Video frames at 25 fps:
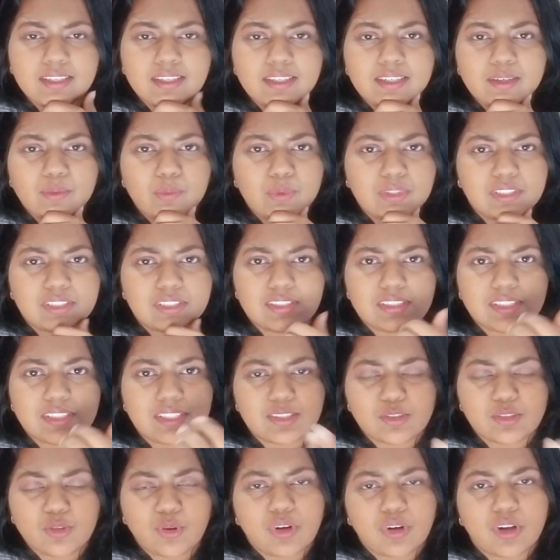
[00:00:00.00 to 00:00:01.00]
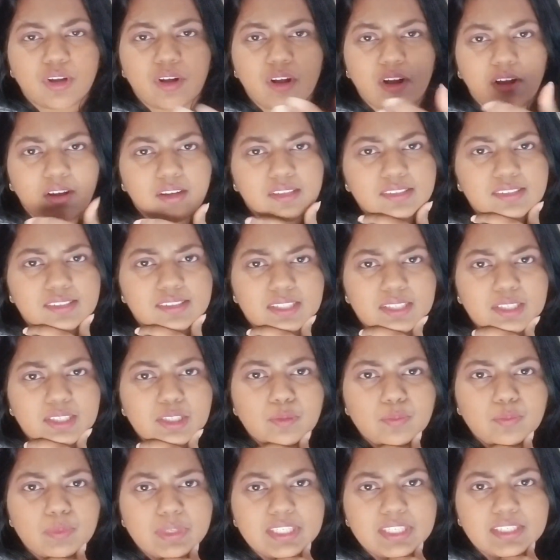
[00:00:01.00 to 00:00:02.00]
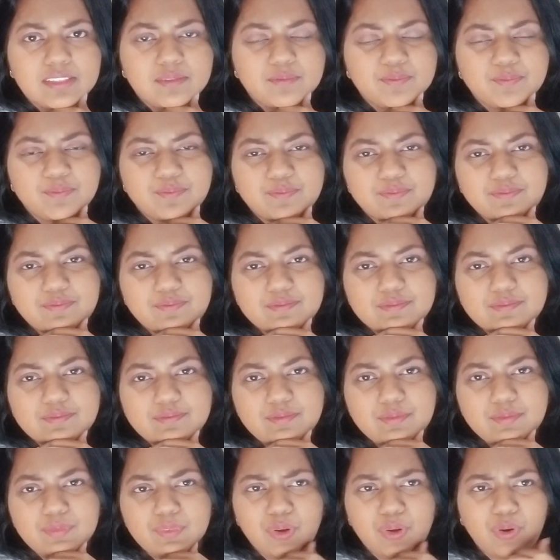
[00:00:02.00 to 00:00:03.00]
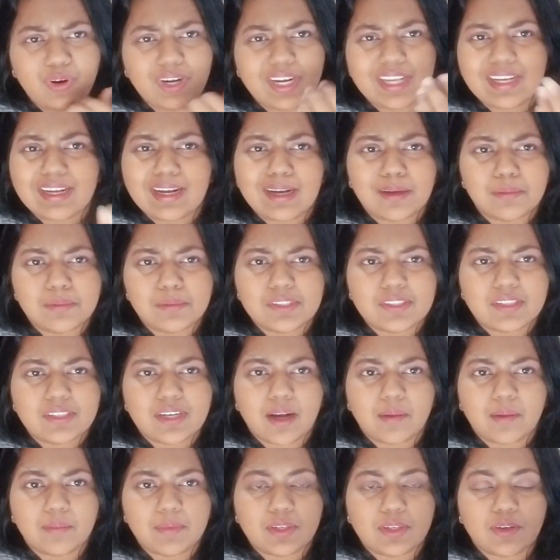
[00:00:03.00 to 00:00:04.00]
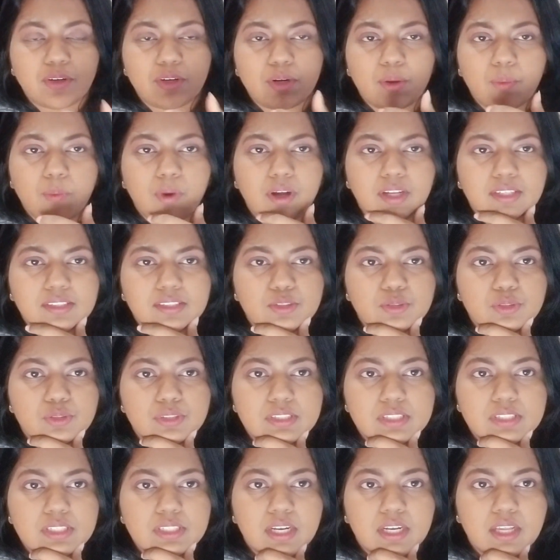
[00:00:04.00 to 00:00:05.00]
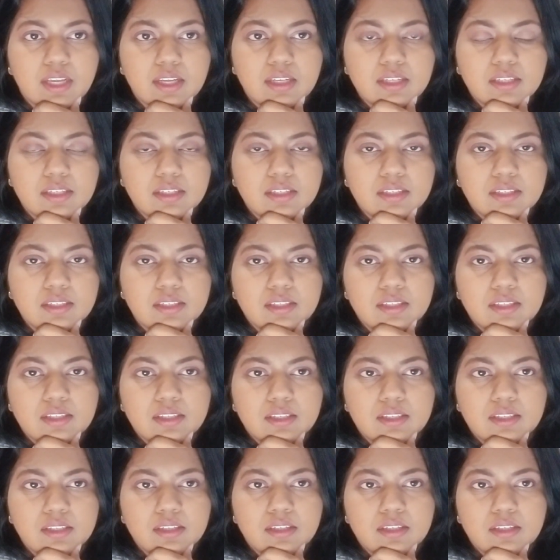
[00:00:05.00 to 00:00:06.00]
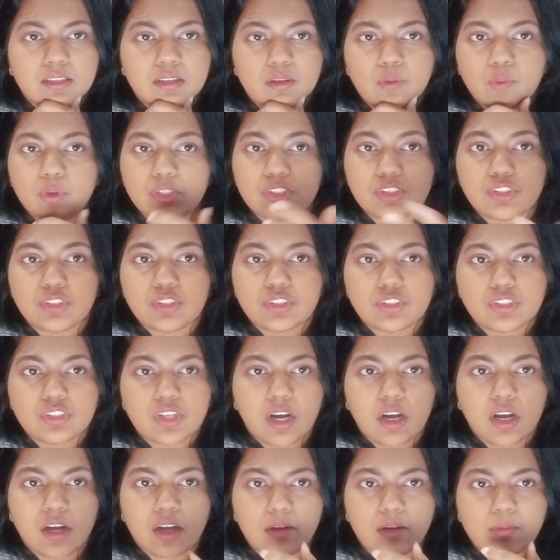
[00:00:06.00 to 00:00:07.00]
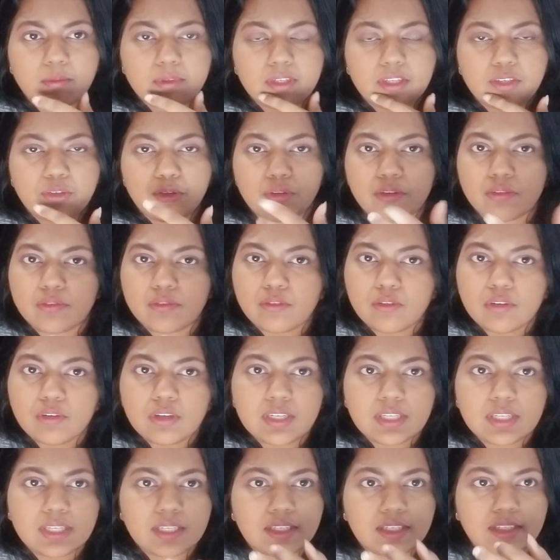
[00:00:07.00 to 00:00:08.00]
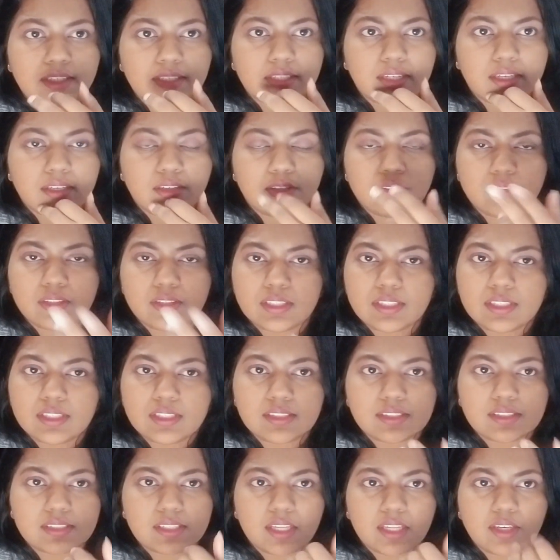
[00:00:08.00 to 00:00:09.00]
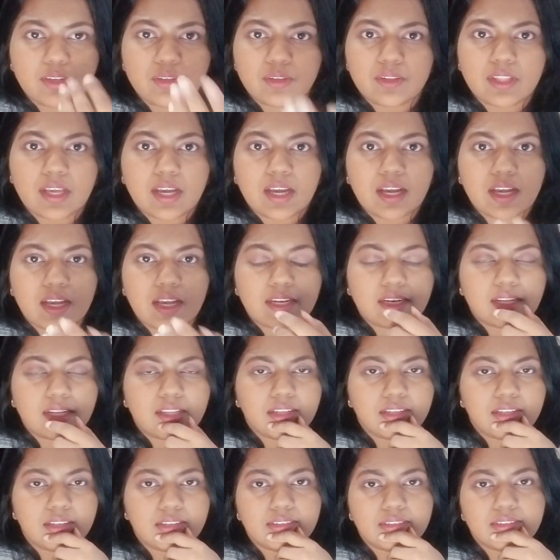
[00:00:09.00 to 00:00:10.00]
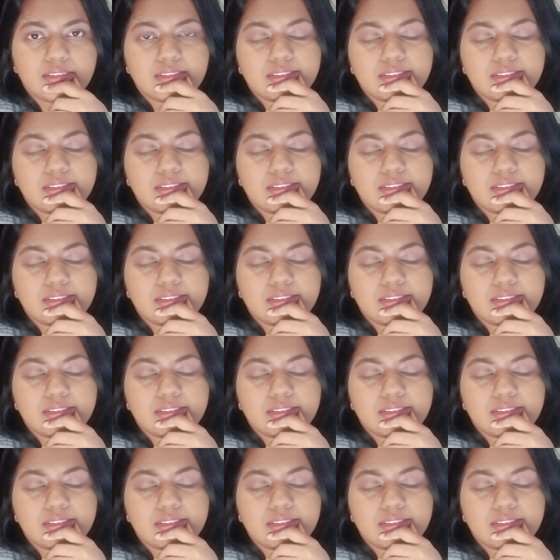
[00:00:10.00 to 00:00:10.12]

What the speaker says: which it's gonna cost a little bit, or like Amsterdam, they're gonna want to see like, what's your job, can you afford it, can you this, can you that. And